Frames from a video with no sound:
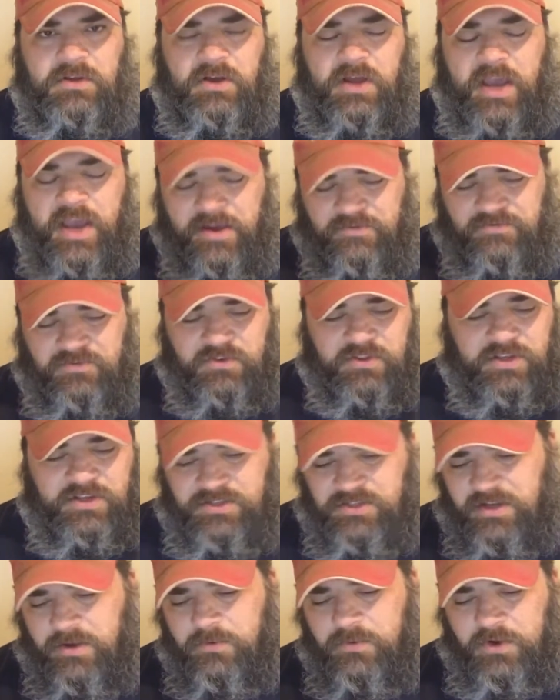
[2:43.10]
after this.
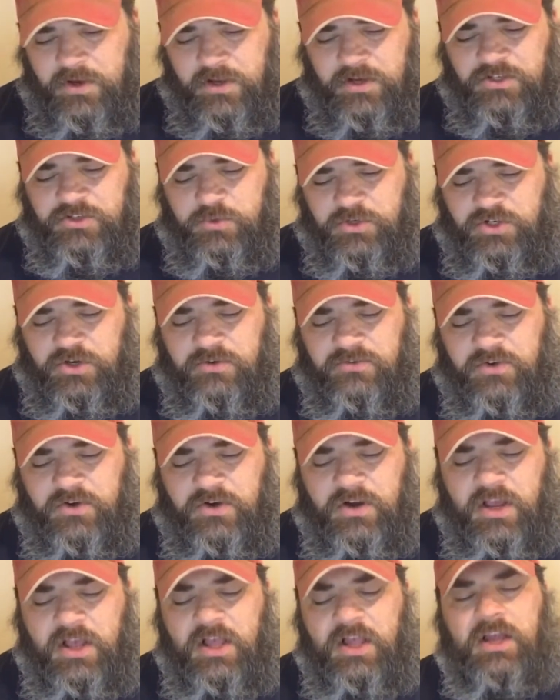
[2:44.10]
Then we're going to switch over
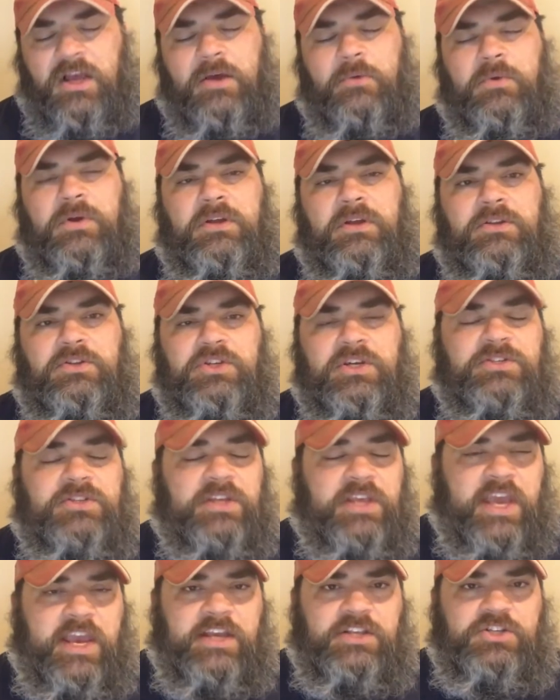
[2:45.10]

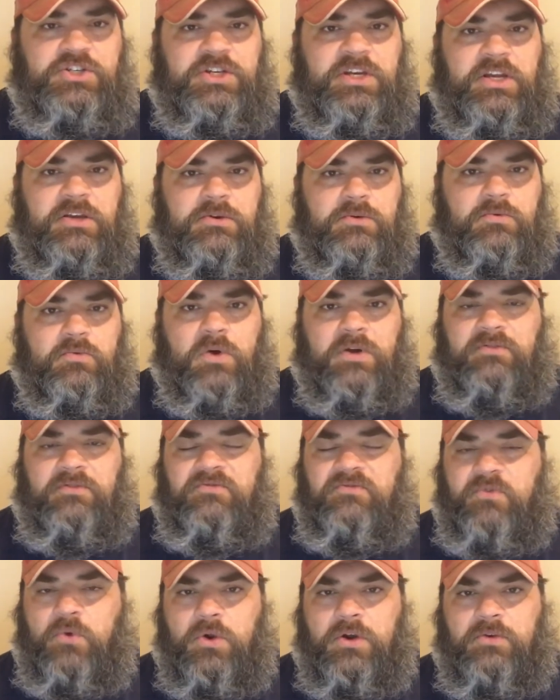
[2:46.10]
Justin Gaethje, who won
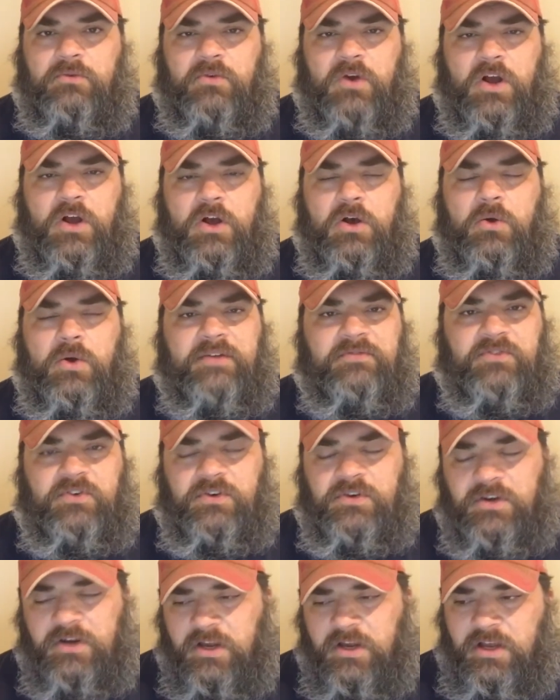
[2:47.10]
4 in a row
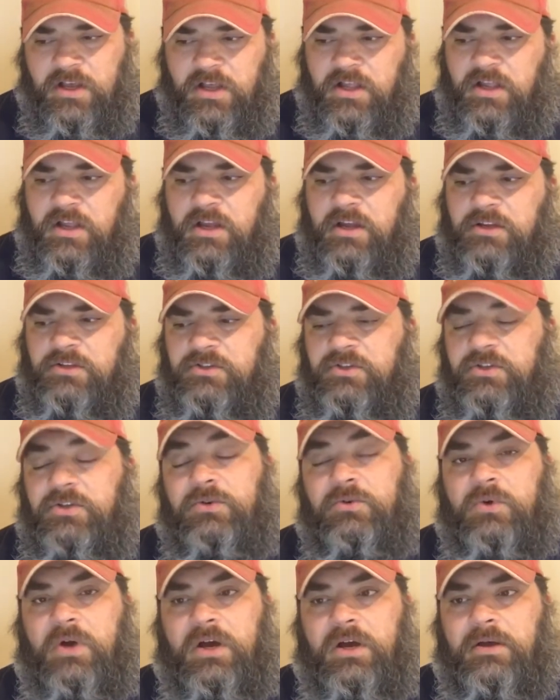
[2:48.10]
after
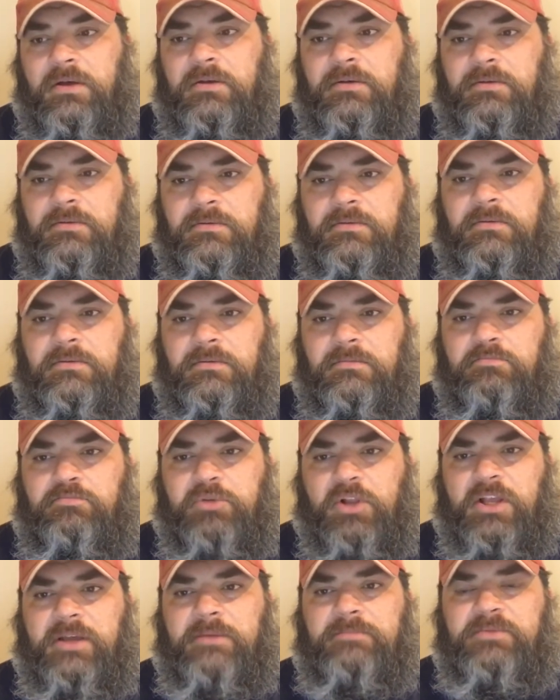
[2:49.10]
two
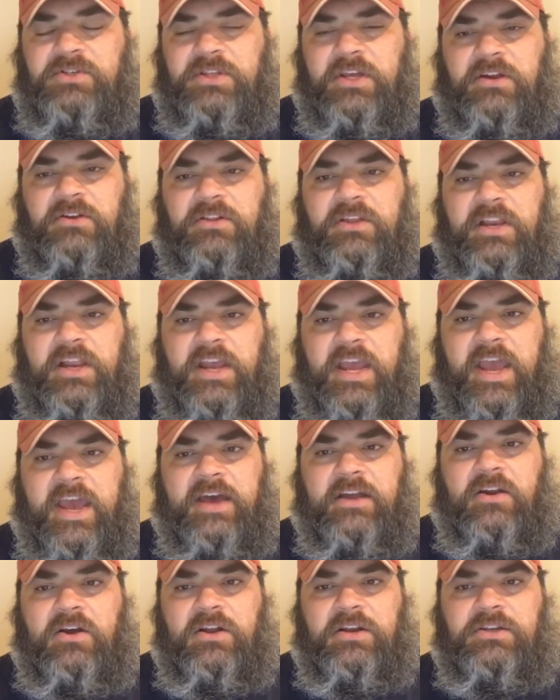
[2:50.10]
blips there that he
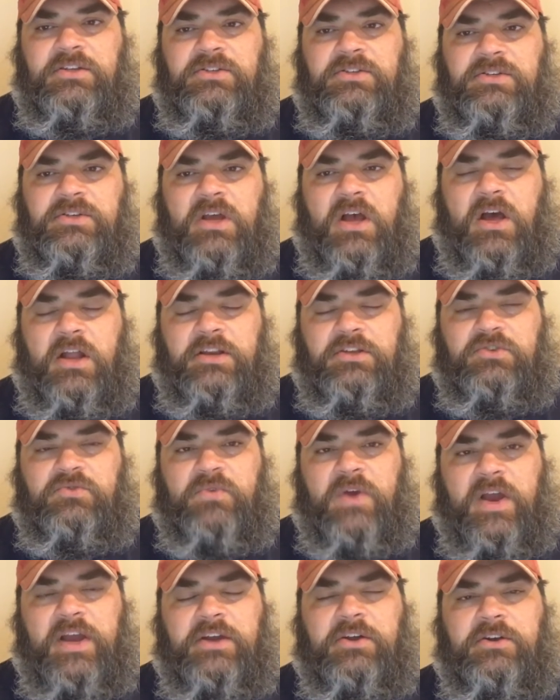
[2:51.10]
had on his
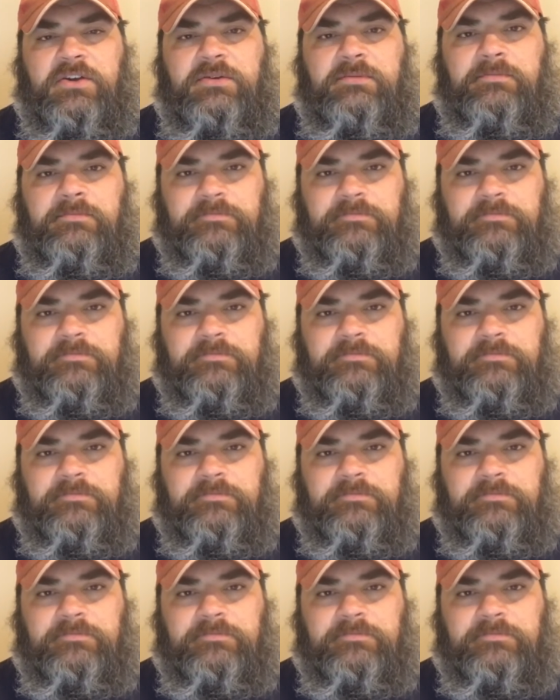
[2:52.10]
record.